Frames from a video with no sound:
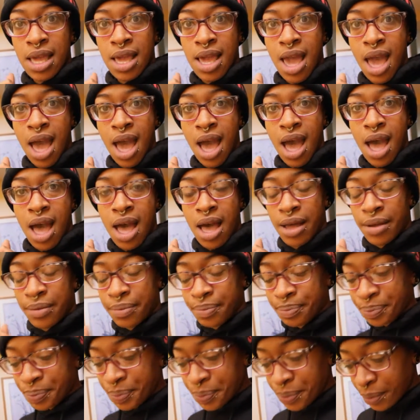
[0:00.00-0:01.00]
yeah.
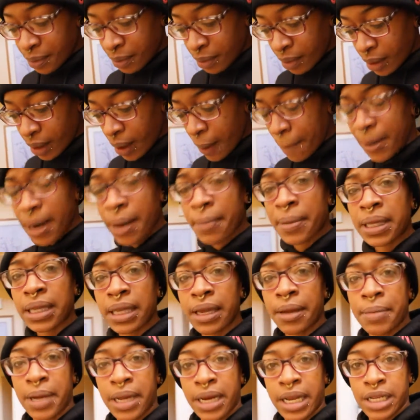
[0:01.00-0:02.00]
But I'm about
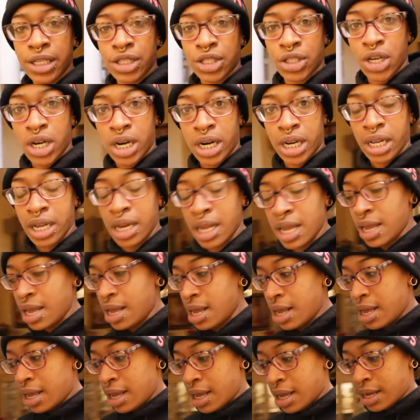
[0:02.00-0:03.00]
to get my day started.
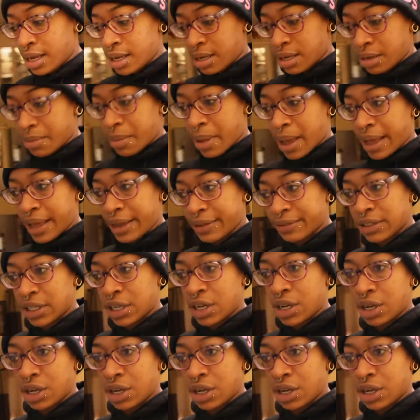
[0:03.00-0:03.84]
I have to